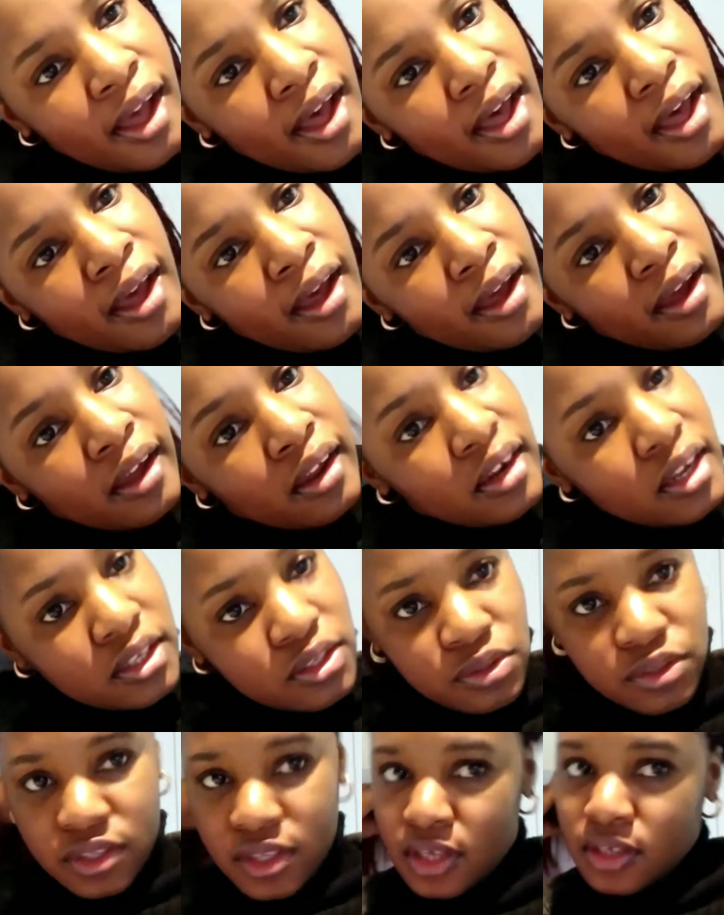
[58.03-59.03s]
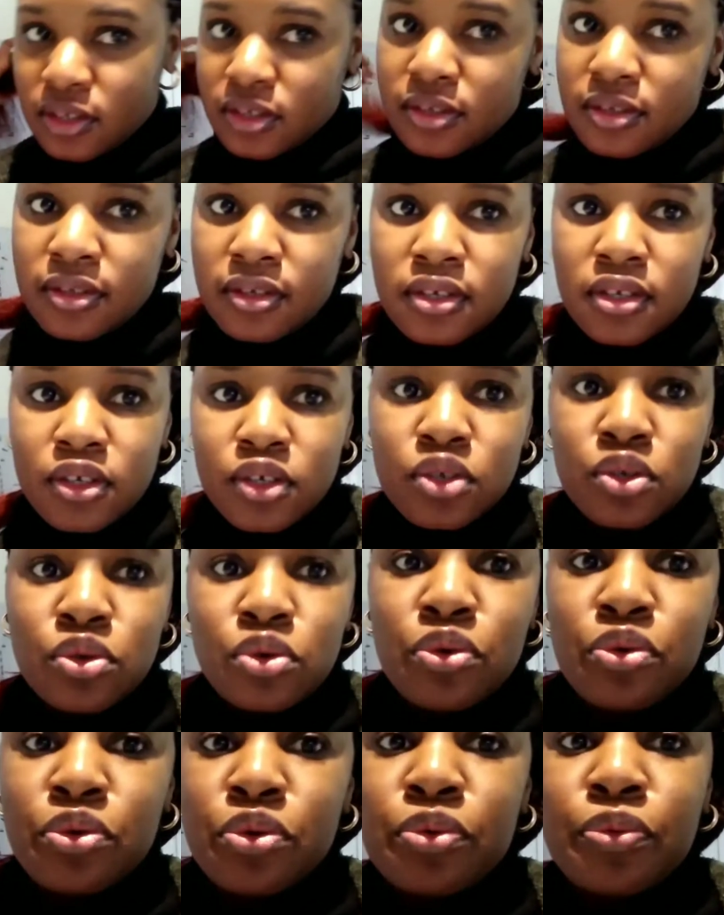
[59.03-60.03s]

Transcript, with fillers: uh, next to Sandton City. So